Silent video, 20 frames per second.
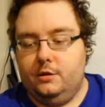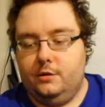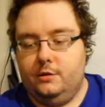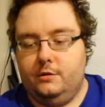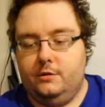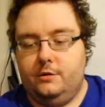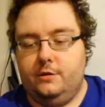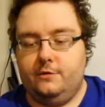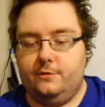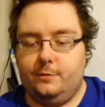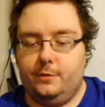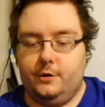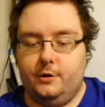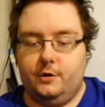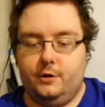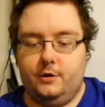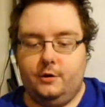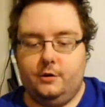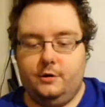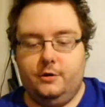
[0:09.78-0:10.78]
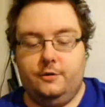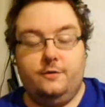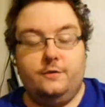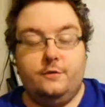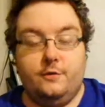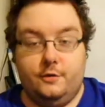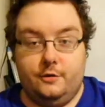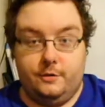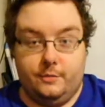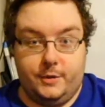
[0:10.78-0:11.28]
this part is
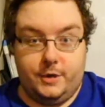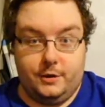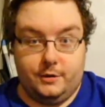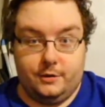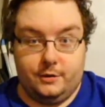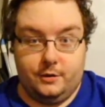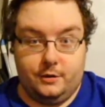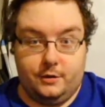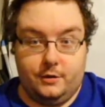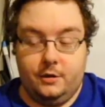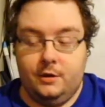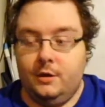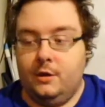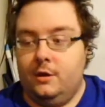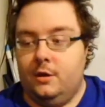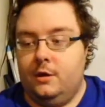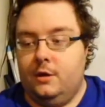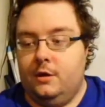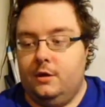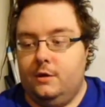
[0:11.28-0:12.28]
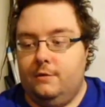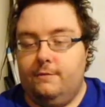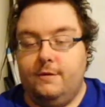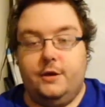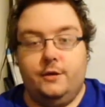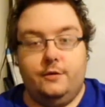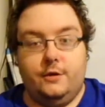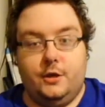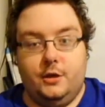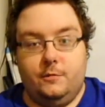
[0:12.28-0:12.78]
still about the
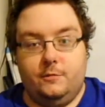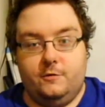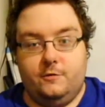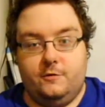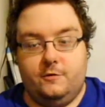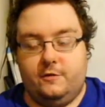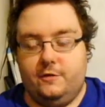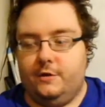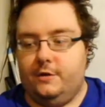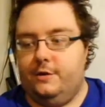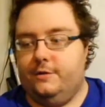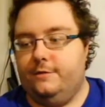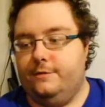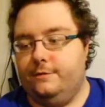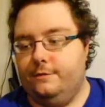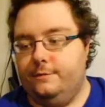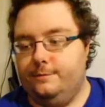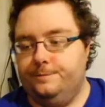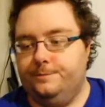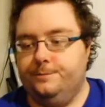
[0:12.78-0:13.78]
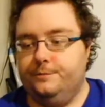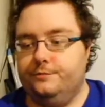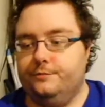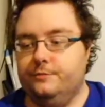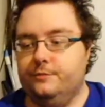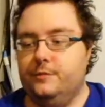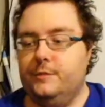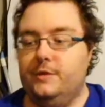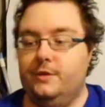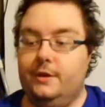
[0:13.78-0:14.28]
video games and stuff.
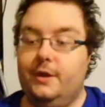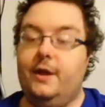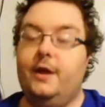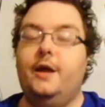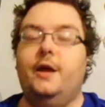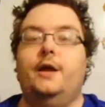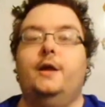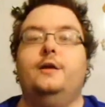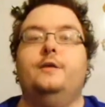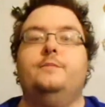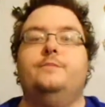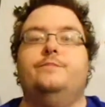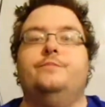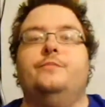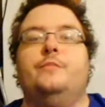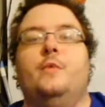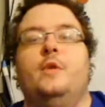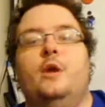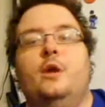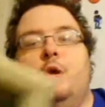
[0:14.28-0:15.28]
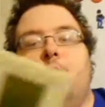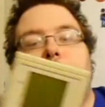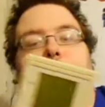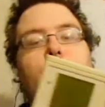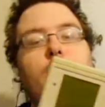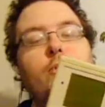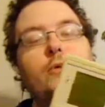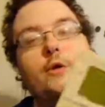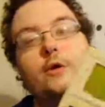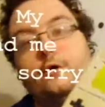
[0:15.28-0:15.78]
Today,
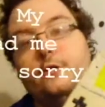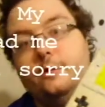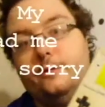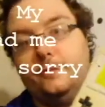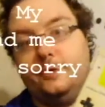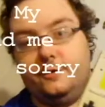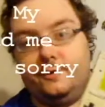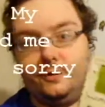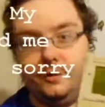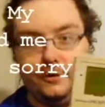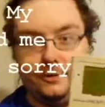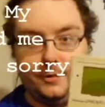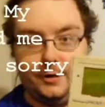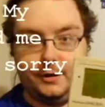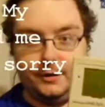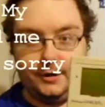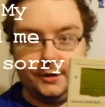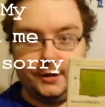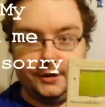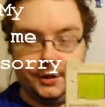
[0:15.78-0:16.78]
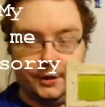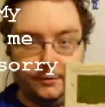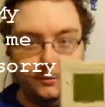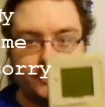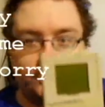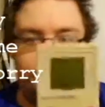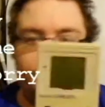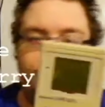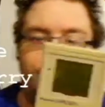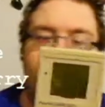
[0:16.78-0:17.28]
we're going to be talking about GameCube